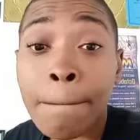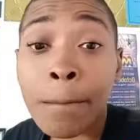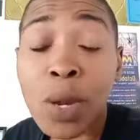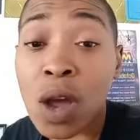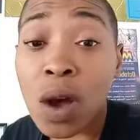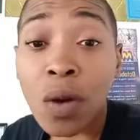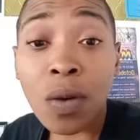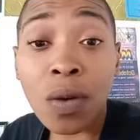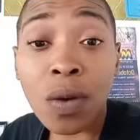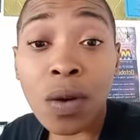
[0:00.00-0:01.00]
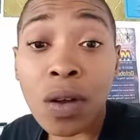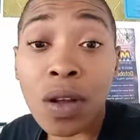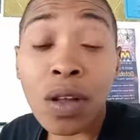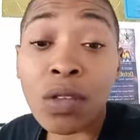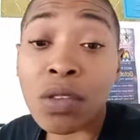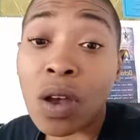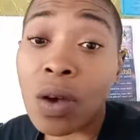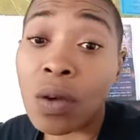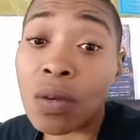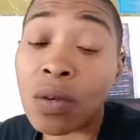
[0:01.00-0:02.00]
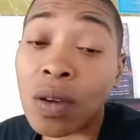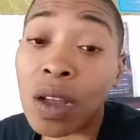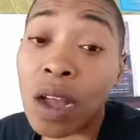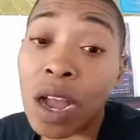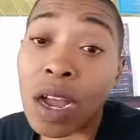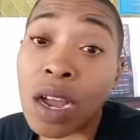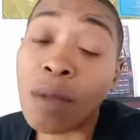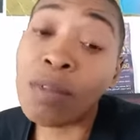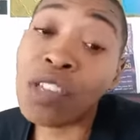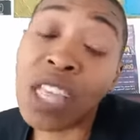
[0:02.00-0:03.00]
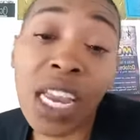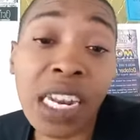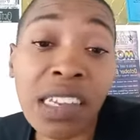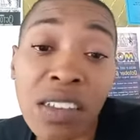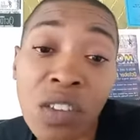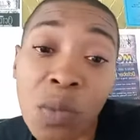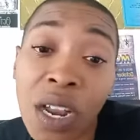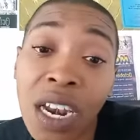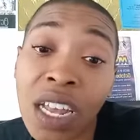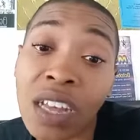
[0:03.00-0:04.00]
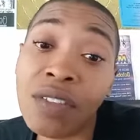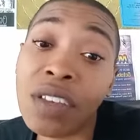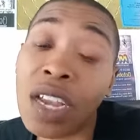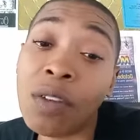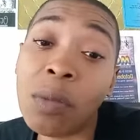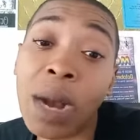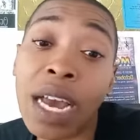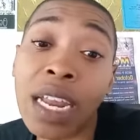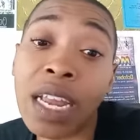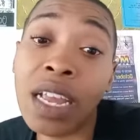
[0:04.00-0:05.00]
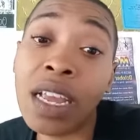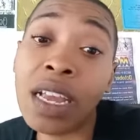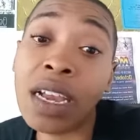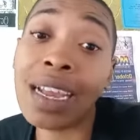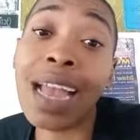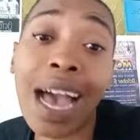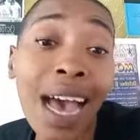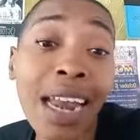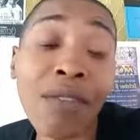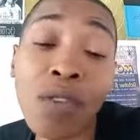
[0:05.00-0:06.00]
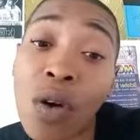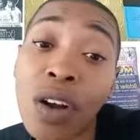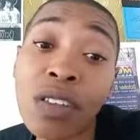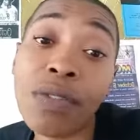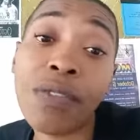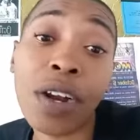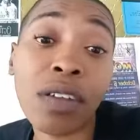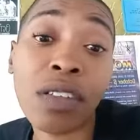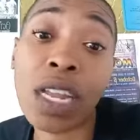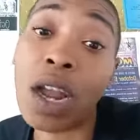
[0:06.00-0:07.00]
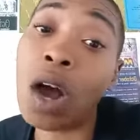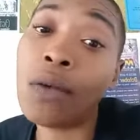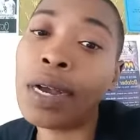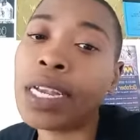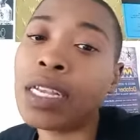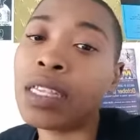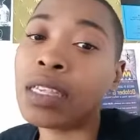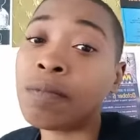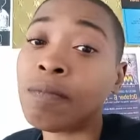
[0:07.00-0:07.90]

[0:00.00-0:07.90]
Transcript: You know, so I'm saying this to spread love to everybody. God, of course, first and always.